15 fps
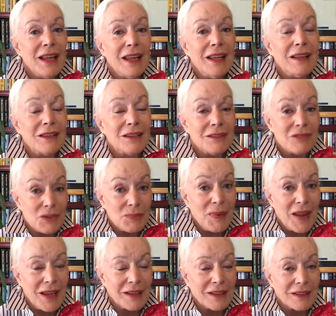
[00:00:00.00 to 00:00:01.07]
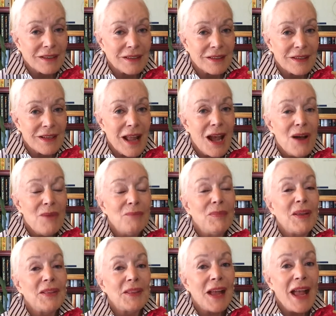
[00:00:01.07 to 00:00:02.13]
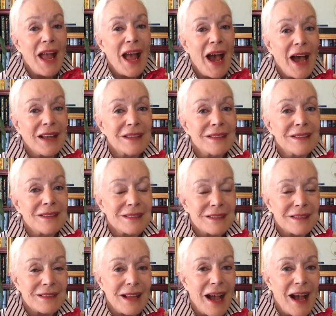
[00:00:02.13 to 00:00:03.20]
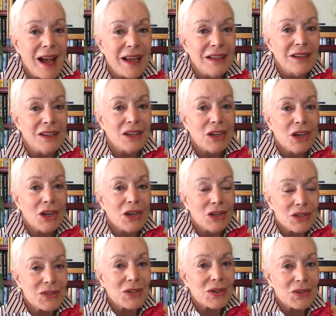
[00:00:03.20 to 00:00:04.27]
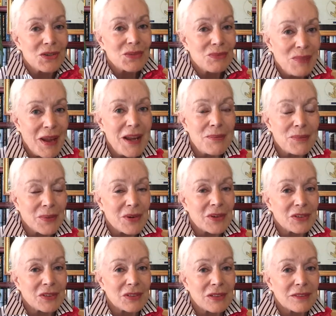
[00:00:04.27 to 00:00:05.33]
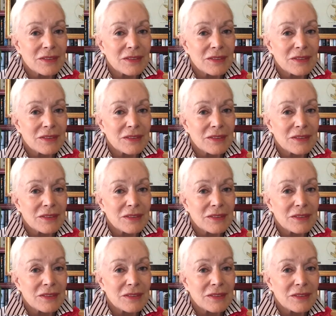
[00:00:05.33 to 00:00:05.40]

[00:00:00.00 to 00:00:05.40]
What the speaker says: in Japan, but they hadn't signed certain papers,